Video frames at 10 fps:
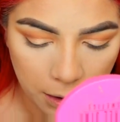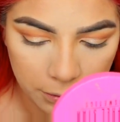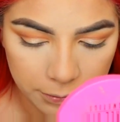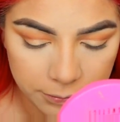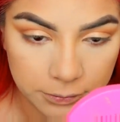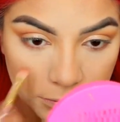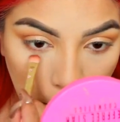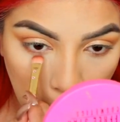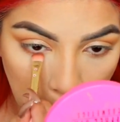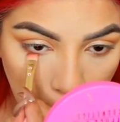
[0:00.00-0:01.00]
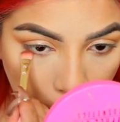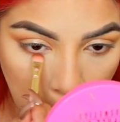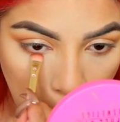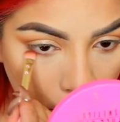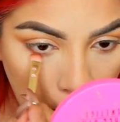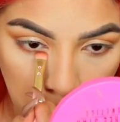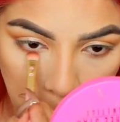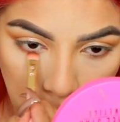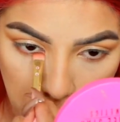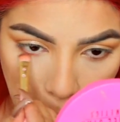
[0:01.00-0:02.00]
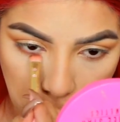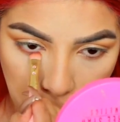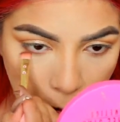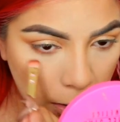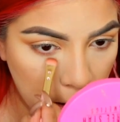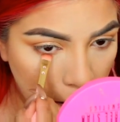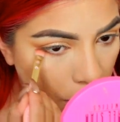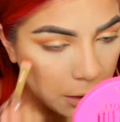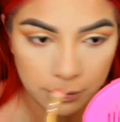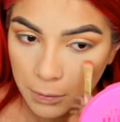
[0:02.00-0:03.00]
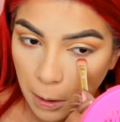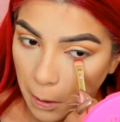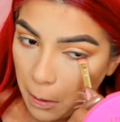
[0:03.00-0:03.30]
Just use whichever shades that you like the most. I think